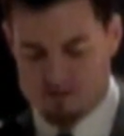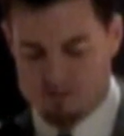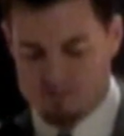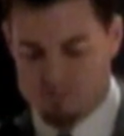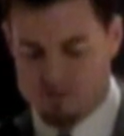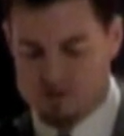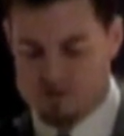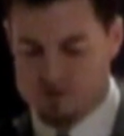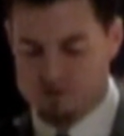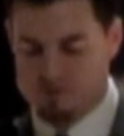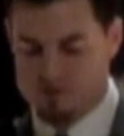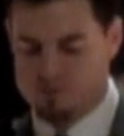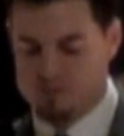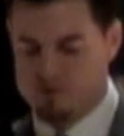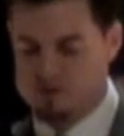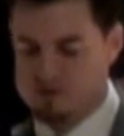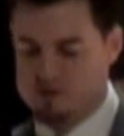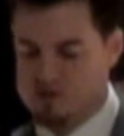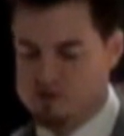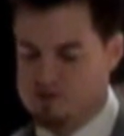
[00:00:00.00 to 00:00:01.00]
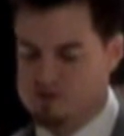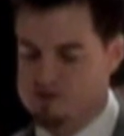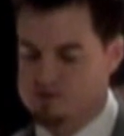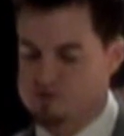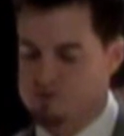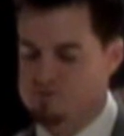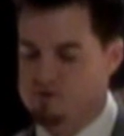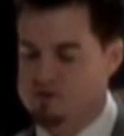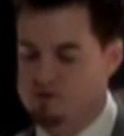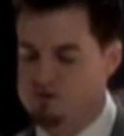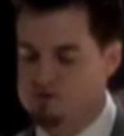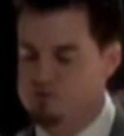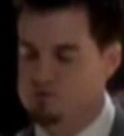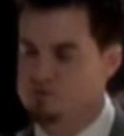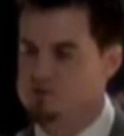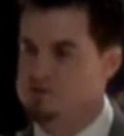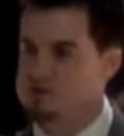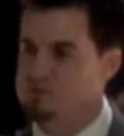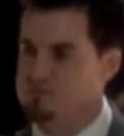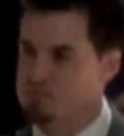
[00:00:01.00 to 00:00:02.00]
it puts you in a position to be
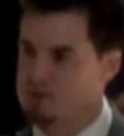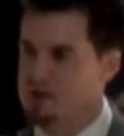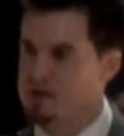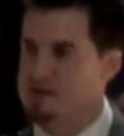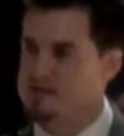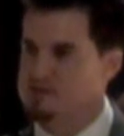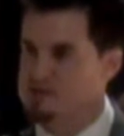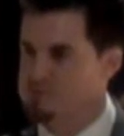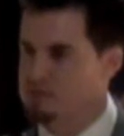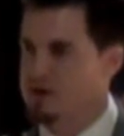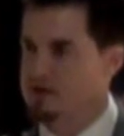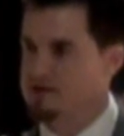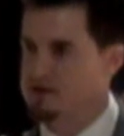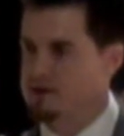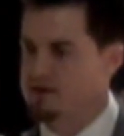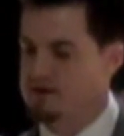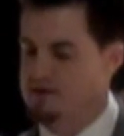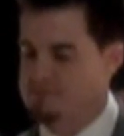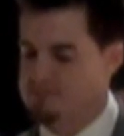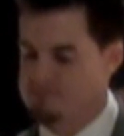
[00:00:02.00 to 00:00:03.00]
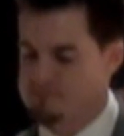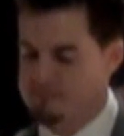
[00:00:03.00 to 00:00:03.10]
used and blessed by God,